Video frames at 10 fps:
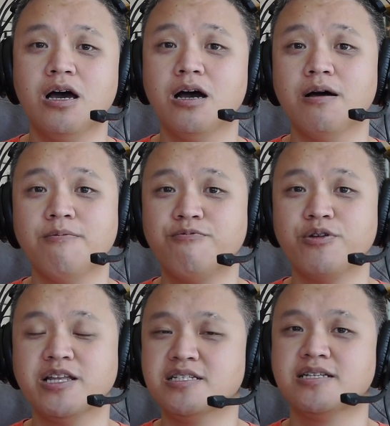uh,
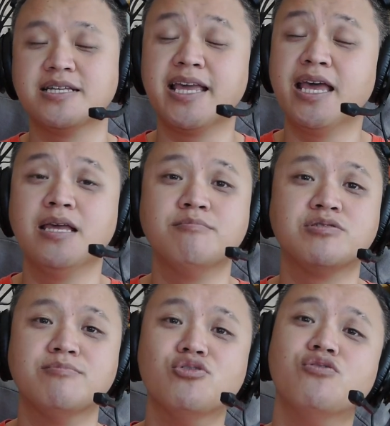for listening to
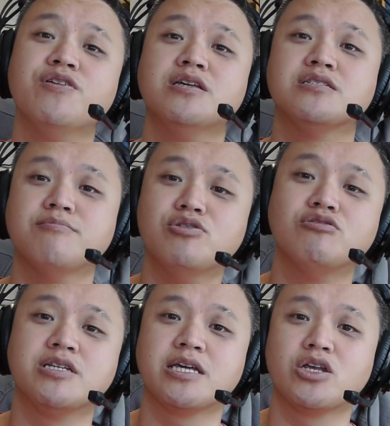games and movies and
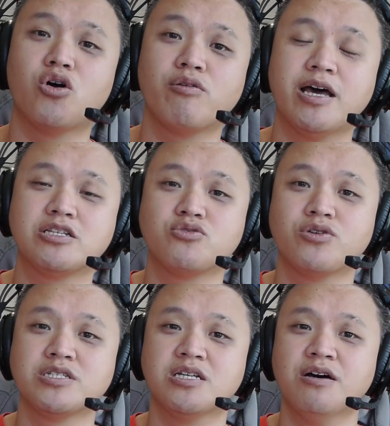music and all that
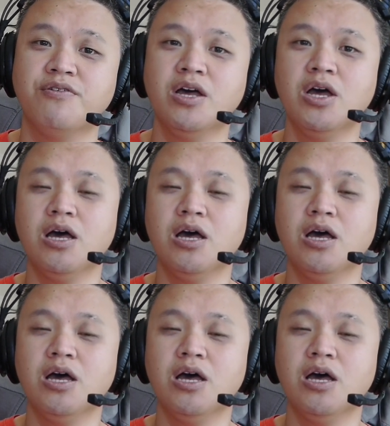sort of stuff.